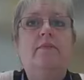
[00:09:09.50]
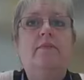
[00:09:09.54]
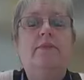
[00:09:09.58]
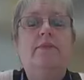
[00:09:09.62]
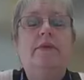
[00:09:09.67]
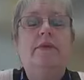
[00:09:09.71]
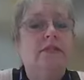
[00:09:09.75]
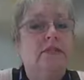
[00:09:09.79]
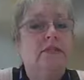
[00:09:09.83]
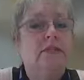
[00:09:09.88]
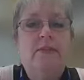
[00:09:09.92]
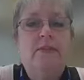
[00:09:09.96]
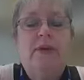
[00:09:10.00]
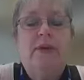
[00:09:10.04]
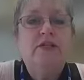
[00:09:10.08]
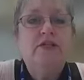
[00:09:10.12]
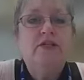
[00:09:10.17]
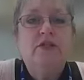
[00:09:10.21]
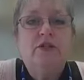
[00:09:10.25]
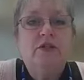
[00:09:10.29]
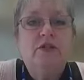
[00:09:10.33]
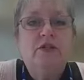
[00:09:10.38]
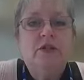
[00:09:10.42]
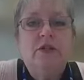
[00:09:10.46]
business
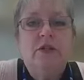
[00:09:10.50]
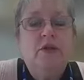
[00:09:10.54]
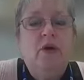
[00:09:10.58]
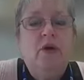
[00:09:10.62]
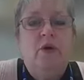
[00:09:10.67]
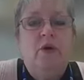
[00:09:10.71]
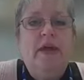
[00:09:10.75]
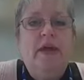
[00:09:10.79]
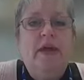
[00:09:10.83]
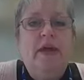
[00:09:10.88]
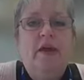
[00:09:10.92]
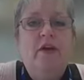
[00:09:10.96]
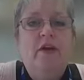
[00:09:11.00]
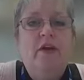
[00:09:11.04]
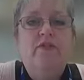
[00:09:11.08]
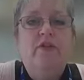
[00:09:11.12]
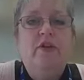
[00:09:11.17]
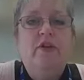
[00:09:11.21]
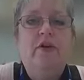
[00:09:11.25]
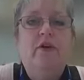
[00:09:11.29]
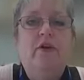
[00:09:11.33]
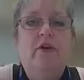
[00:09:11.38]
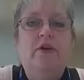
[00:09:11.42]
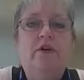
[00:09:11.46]
managers not being
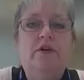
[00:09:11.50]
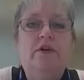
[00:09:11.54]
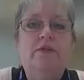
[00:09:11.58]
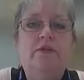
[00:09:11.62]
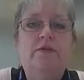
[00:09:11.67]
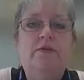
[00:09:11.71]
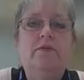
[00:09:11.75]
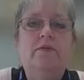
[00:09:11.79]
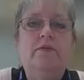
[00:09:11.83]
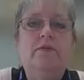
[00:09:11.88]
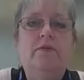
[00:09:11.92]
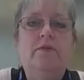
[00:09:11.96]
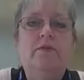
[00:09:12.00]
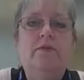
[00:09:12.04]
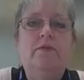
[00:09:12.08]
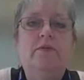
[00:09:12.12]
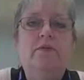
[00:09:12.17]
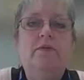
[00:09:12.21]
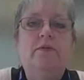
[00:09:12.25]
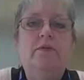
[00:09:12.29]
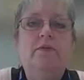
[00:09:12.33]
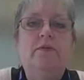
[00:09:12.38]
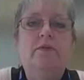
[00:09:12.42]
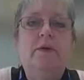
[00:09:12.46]
overlooked.
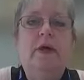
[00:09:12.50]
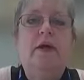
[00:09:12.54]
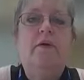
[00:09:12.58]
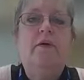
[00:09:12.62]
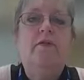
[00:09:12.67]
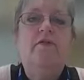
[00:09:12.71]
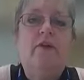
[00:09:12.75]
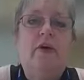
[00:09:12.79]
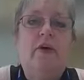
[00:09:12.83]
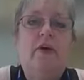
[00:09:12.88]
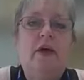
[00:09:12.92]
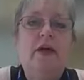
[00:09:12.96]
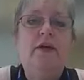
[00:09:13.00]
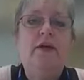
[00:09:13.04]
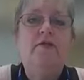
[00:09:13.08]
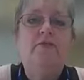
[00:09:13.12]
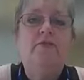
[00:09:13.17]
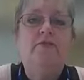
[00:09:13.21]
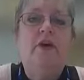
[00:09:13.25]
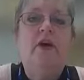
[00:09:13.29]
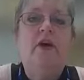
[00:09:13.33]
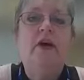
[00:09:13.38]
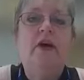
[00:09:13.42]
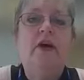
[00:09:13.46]
We are a
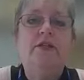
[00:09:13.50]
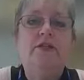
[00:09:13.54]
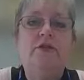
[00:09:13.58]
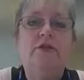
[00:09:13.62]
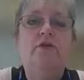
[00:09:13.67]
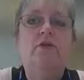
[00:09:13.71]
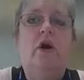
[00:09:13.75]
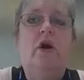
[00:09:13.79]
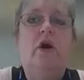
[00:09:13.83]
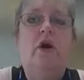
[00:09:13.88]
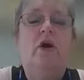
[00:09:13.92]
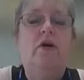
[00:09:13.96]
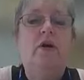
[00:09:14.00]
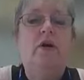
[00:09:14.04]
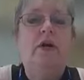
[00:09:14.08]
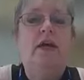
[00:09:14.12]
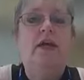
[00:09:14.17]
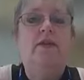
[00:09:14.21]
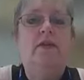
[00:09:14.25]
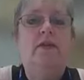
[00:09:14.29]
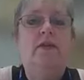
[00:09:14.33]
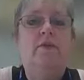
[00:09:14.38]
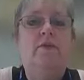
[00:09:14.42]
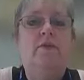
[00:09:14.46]
vital cog
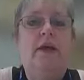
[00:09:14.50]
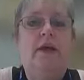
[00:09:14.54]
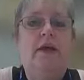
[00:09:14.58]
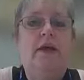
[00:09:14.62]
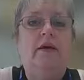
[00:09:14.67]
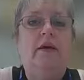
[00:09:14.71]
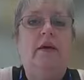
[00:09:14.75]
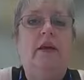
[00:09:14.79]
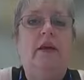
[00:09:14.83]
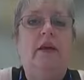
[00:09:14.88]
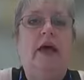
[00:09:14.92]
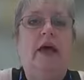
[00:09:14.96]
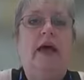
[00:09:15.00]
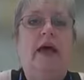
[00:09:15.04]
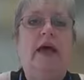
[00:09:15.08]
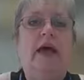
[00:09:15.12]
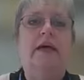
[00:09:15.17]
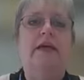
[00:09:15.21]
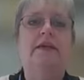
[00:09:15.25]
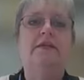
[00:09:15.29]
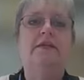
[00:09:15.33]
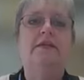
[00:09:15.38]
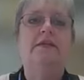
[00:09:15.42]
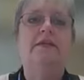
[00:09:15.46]
in the wheel,
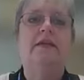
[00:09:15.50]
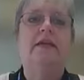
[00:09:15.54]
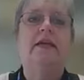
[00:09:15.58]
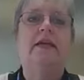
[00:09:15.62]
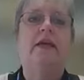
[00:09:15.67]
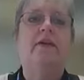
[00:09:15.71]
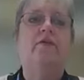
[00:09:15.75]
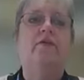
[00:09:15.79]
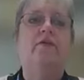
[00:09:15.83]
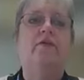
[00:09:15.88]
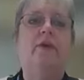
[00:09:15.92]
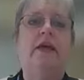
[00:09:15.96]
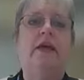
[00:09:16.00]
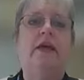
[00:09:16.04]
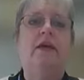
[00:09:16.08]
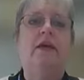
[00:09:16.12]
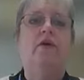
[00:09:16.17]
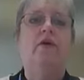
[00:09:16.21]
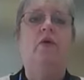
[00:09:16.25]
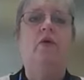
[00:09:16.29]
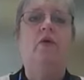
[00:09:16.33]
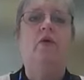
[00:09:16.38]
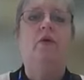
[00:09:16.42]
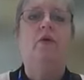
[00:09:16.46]
and if we
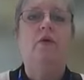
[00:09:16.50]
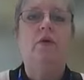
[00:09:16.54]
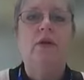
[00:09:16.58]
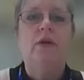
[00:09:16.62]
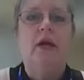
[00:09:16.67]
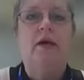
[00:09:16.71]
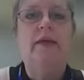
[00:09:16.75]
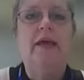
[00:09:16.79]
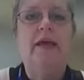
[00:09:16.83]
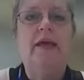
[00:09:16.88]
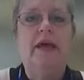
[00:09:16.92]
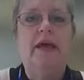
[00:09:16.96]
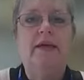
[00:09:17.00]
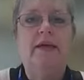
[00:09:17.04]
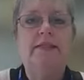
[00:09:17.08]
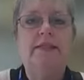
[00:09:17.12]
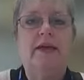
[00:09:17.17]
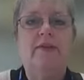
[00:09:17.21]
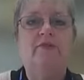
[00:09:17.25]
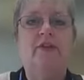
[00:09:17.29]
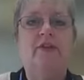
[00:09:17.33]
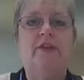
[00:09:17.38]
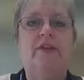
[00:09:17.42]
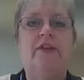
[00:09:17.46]
are all coming at
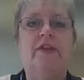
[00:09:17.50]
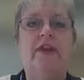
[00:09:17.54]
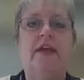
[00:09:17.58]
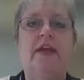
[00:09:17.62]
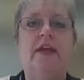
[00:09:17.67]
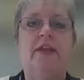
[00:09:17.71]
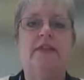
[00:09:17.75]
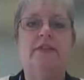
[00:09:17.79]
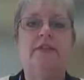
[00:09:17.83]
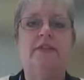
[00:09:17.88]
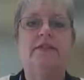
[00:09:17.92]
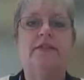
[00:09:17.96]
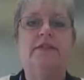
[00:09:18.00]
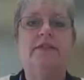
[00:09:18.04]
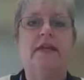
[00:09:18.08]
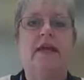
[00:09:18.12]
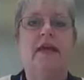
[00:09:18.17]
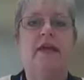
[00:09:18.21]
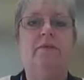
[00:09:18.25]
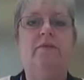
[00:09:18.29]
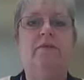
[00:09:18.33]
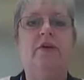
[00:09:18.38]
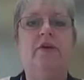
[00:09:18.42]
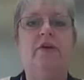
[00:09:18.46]
everything in the
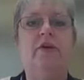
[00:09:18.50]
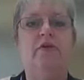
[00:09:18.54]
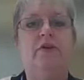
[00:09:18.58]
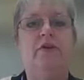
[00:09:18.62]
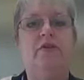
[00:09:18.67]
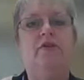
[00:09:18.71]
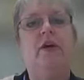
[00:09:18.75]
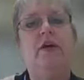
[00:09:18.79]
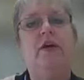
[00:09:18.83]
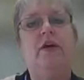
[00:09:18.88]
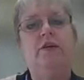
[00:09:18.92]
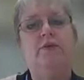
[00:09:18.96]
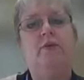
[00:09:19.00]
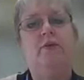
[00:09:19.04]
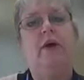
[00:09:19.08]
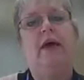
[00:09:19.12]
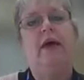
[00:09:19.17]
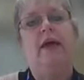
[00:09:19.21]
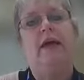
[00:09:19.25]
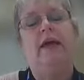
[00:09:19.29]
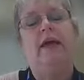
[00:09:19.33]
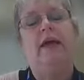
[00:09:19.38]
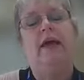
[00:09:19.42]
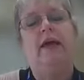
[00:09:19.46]
same unified
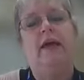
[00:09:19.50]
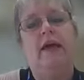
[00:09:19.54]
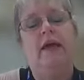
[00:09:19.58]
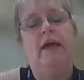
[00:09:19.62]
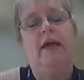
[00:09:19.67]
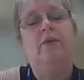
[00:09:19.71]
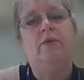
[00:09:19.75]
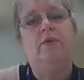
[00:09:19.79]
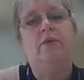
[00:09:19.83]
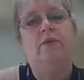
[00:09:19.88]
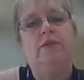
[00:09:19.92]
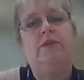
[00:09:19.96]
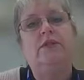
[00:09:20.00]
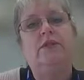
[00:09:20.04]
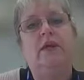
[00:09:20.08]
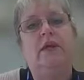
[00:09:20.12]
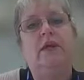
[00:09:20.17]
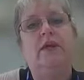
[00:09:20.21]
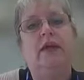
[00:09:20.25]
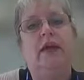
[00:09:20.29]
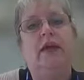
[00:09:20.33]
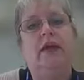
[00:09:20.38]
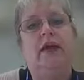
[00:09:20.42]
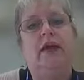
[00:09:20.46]
way, it would
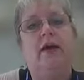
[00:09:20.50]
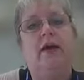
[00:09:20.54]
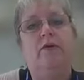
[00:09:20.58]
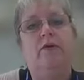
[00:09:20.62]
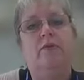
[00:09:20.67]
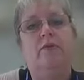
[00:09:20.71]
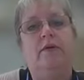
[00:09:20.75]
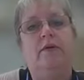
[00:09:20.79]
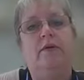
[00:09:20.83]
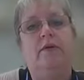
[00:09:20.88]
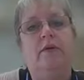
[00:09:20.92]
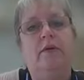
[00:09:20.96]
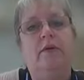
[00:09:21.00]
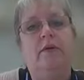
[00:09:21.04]
certainly help.